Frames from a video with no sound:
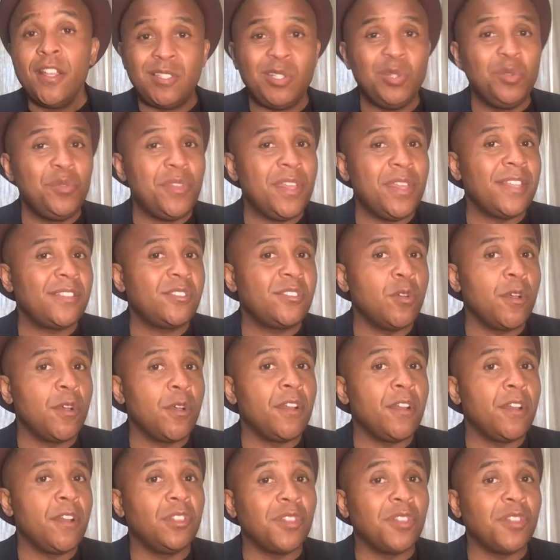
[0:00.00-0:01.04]
to the
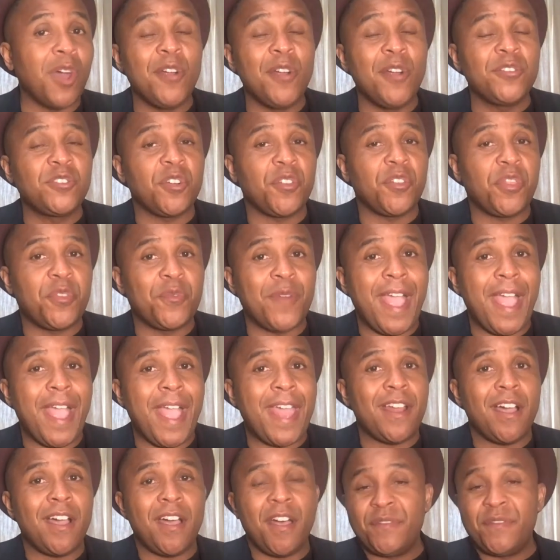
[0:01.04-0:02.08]
sort of larger
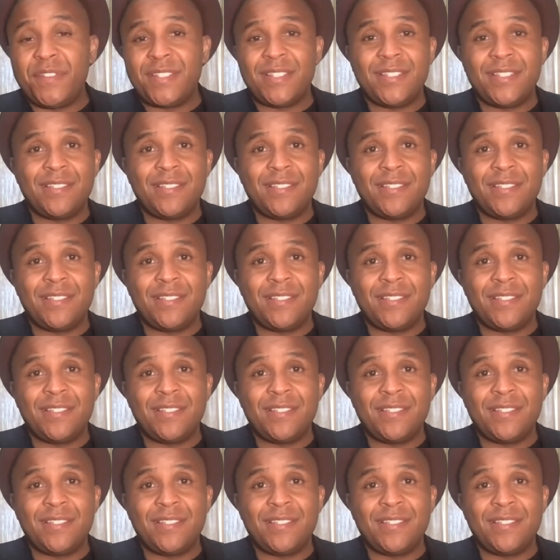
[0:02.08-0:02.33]
threat of